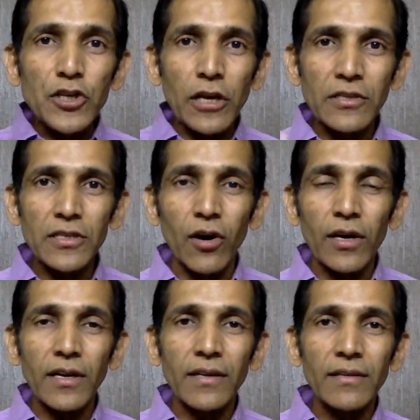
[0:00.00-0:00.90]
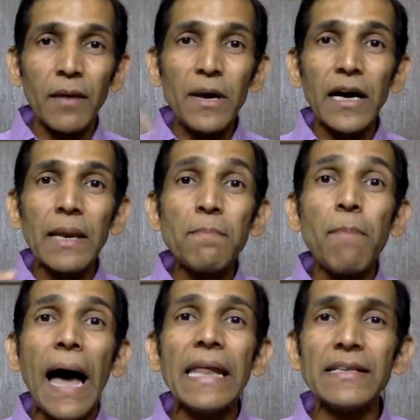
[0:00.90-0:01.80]
change or chemical
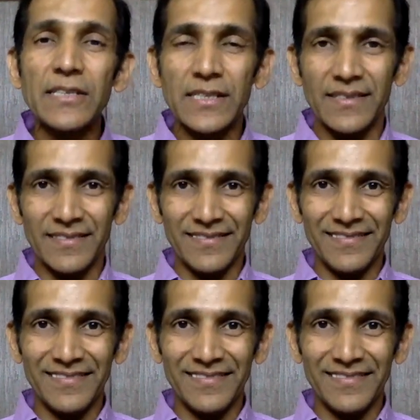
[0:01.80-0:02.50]
imbalance.